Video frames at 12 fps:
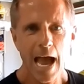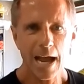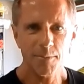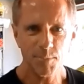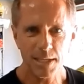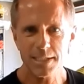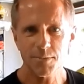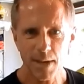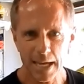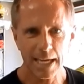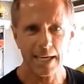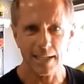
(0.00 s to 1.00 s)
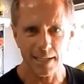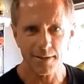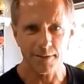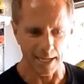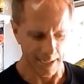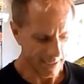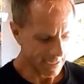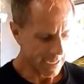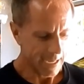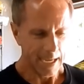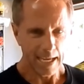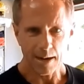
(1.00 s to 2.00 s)
I'm busy making a living,
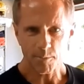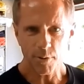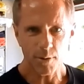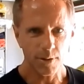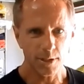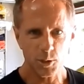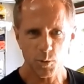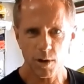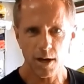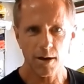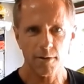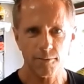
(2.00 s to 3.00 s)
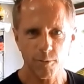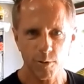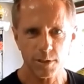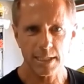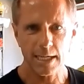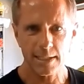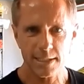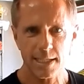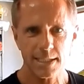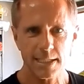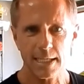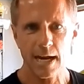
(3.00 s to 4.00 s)
and I'm pulling twelve, fourteen,
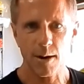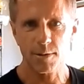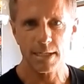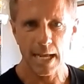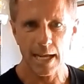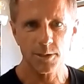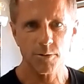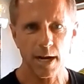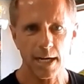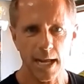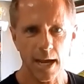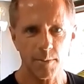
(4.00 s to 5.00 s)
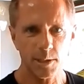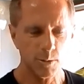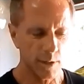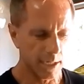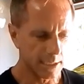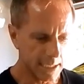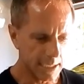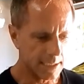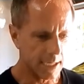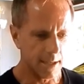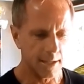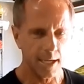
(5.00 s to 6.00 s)
sixteen hour days right now between
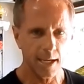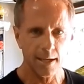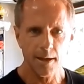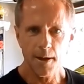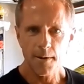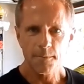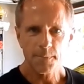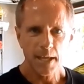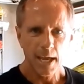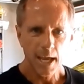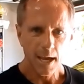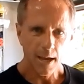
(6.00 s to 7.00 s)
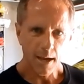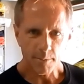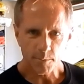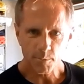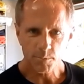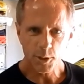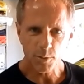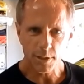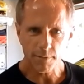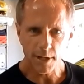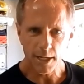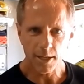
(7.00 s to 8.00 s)
detailing, uh,
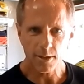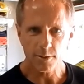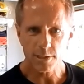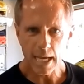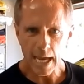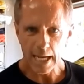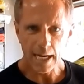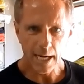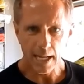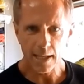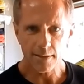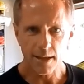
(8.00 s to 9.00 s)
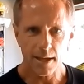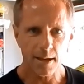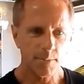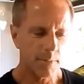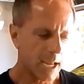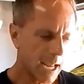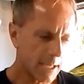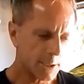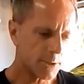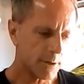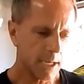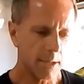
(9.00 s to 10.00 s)
doing the videos, editing them,
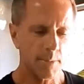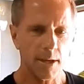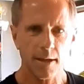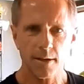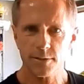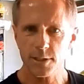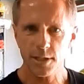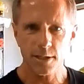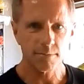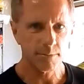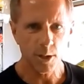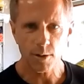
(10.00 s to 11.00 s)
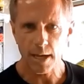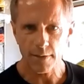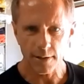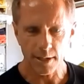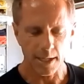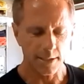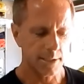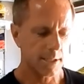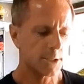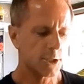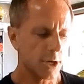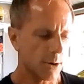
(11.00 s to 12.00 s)
answering emails, go down the list.
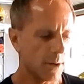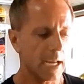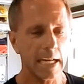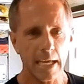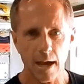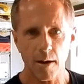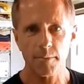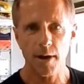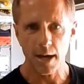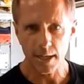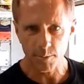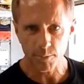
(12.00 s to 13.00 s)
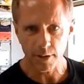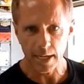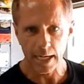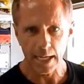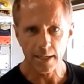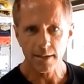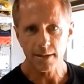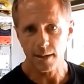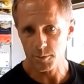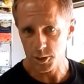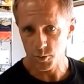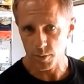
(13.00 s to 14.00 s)
So anyhow, I'm not complaining,
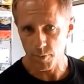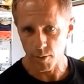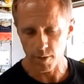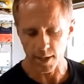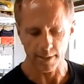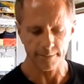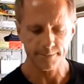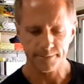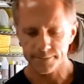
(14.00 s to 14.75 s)
I'm just reporting.